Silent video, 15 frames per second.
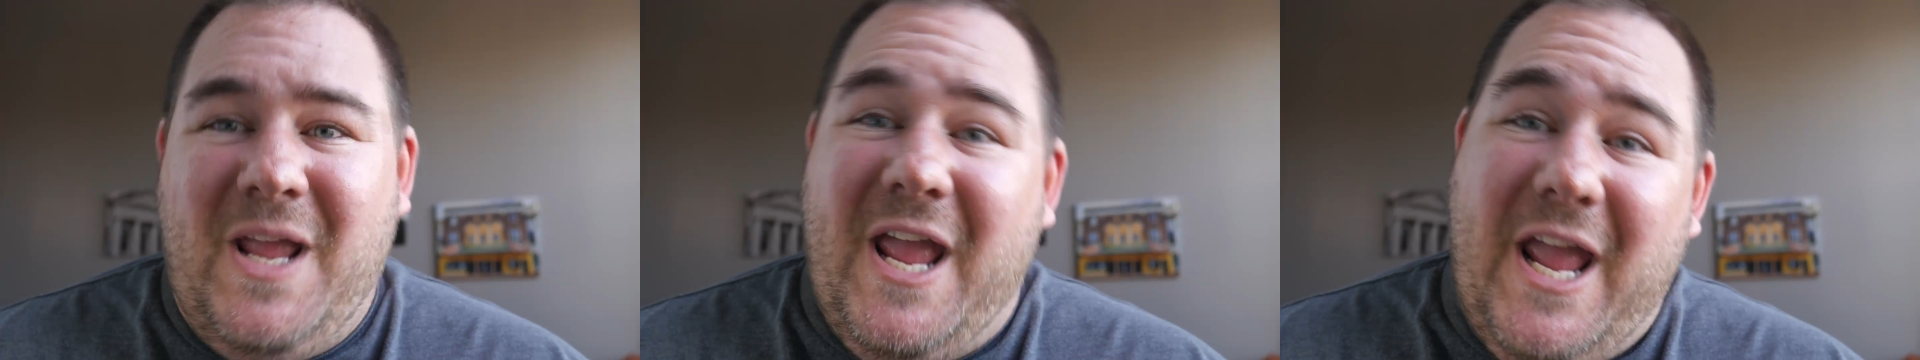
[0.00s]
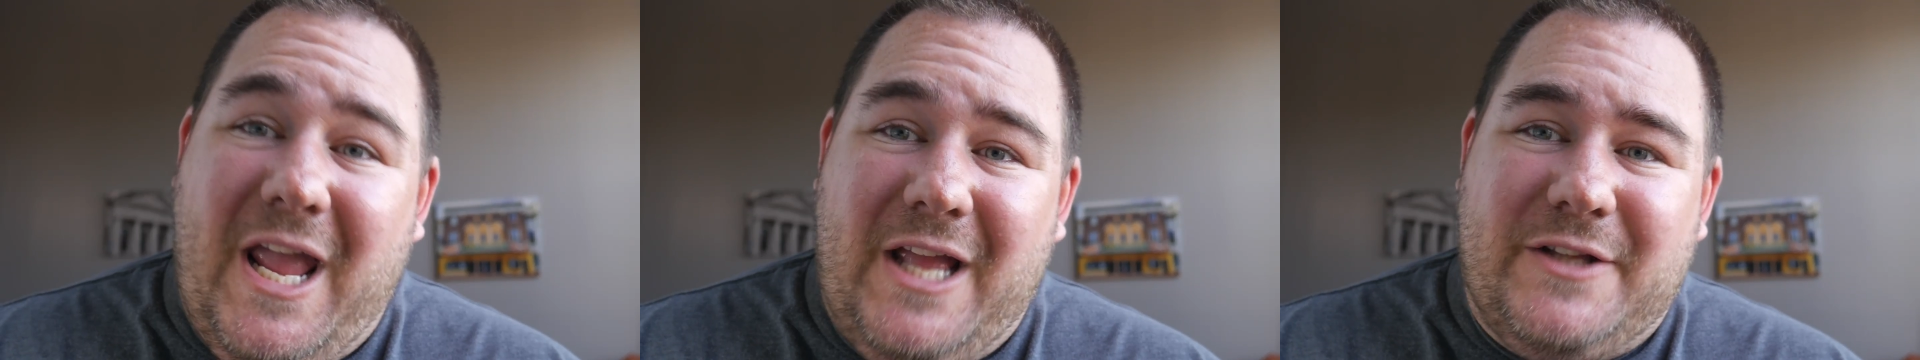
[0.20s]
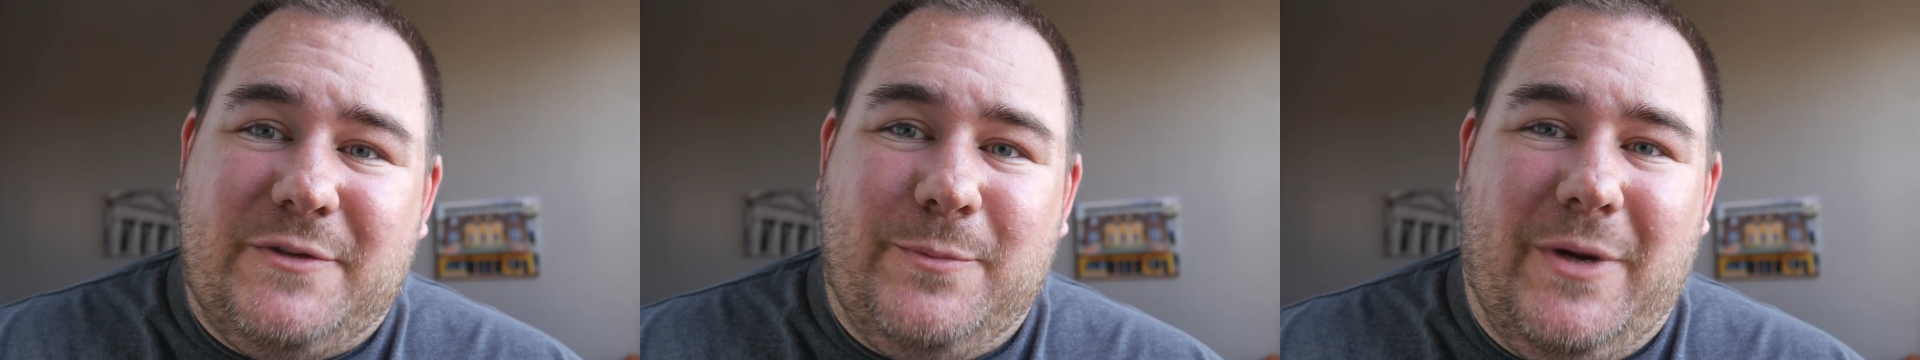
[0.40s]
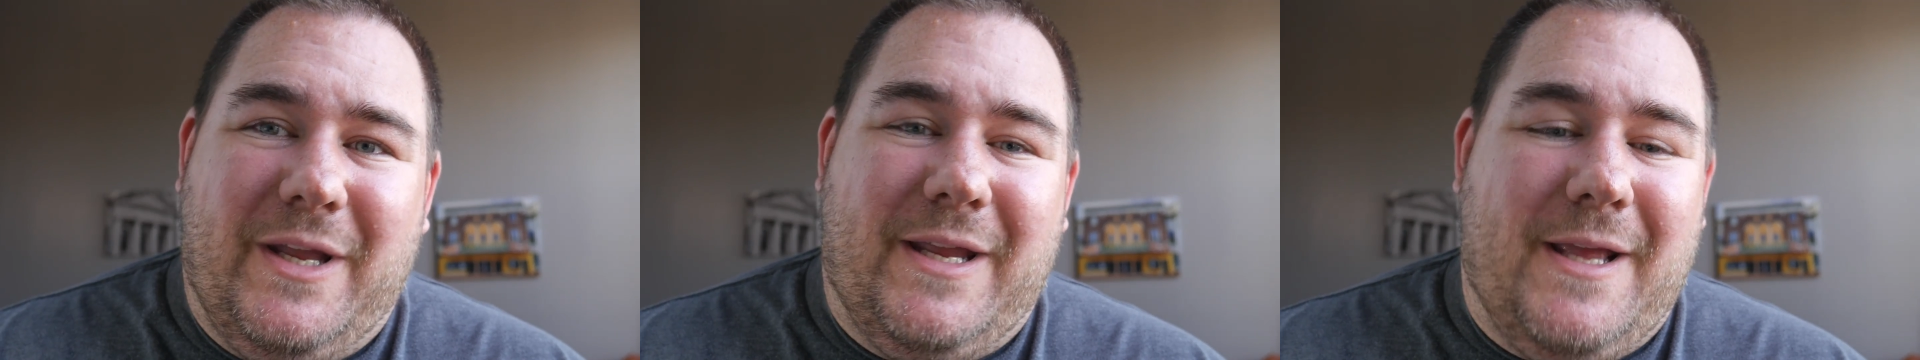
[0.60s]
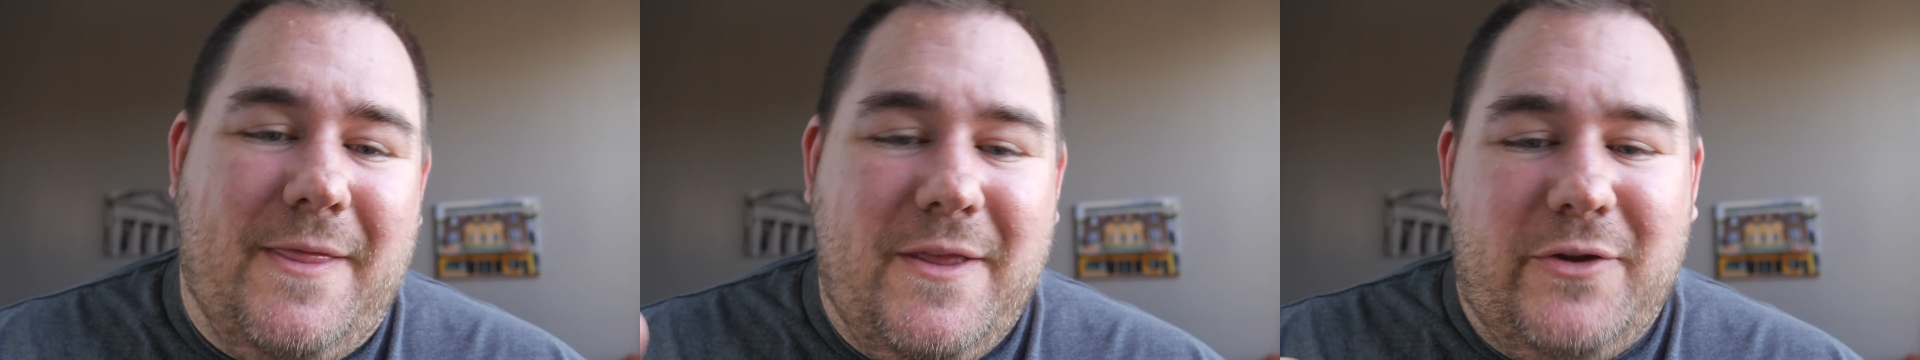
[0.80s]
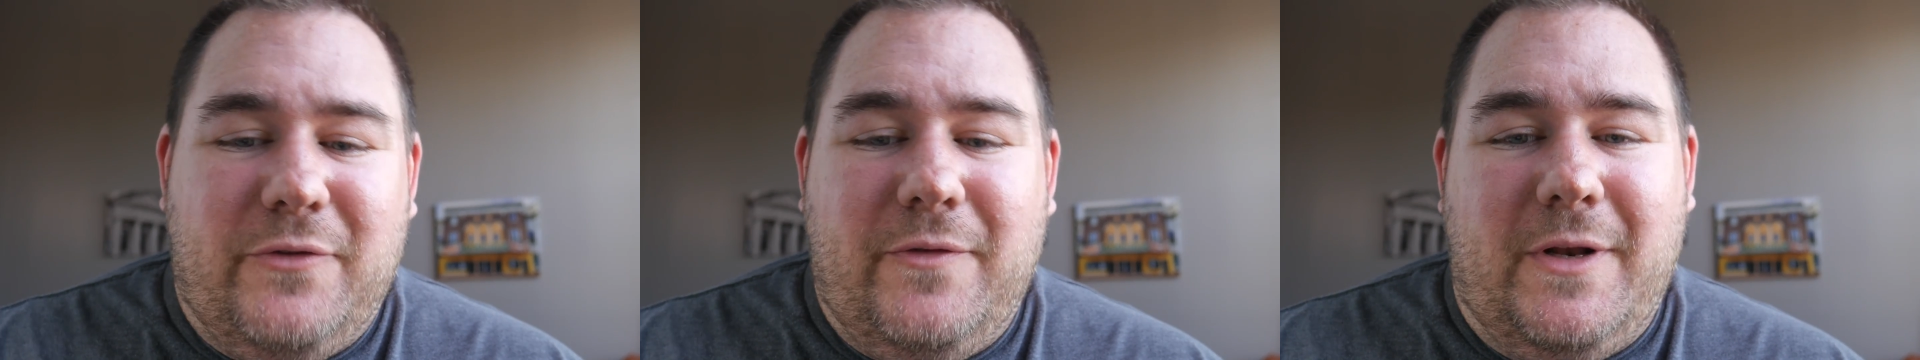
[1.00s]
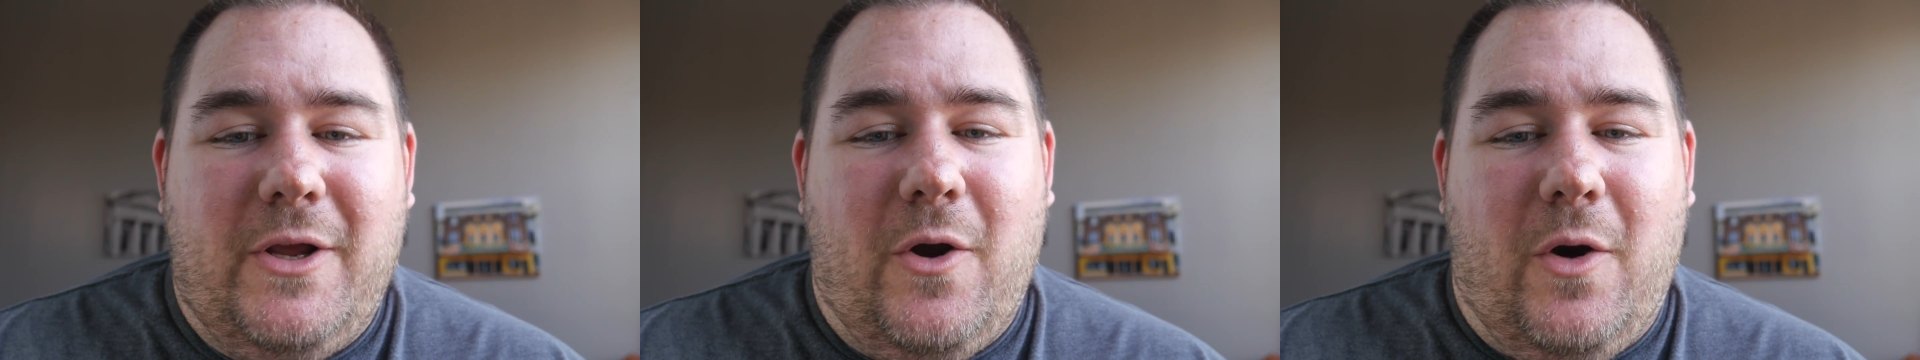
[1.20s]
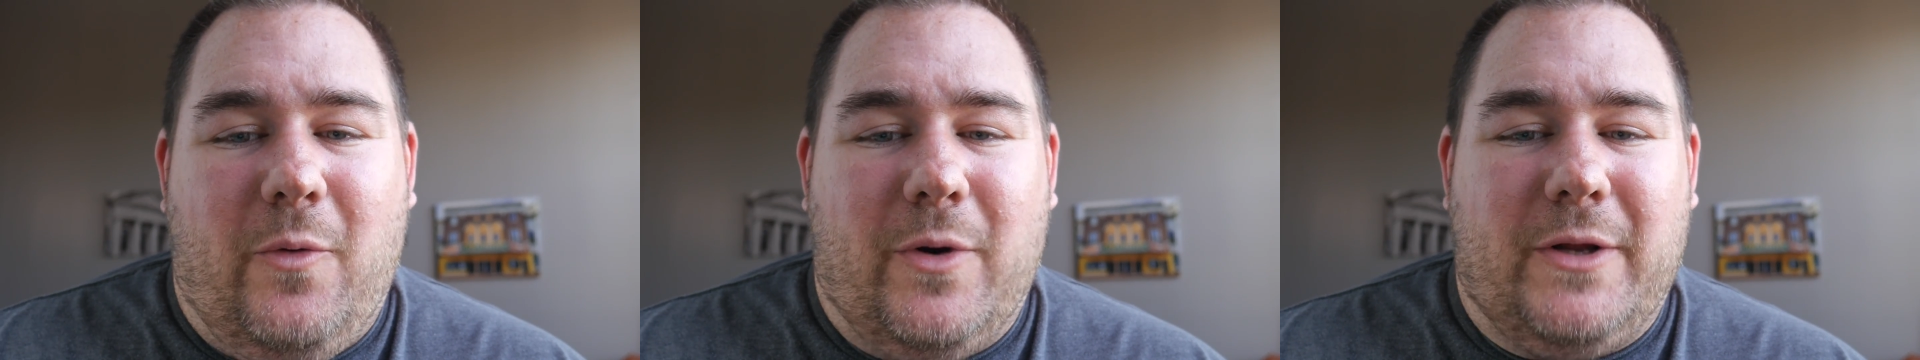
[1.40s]
Hey, it's Mike. In this
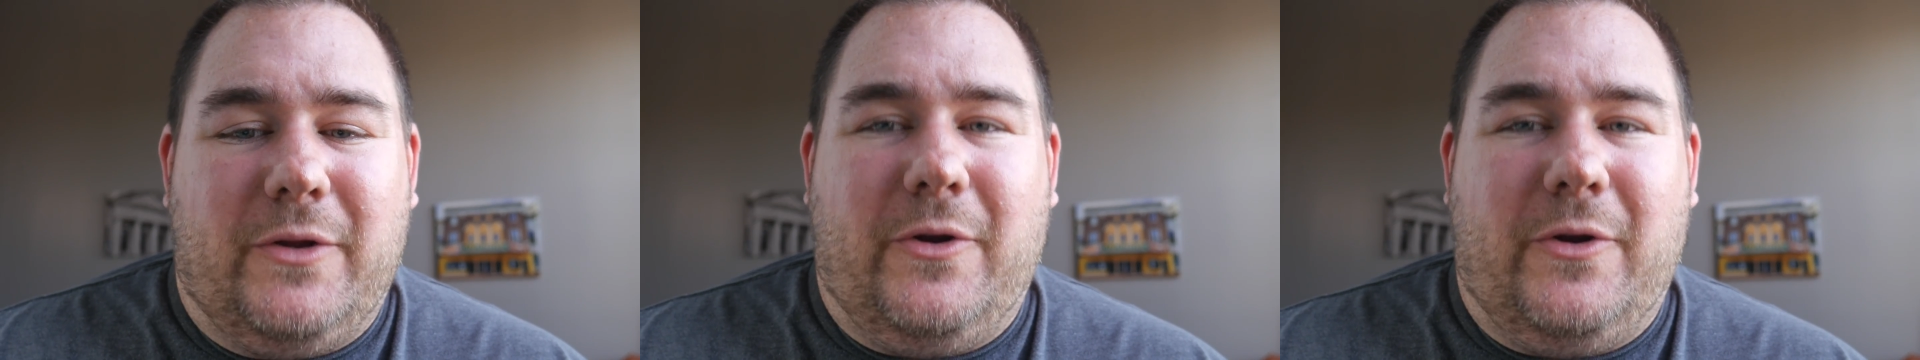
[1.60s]
video, I want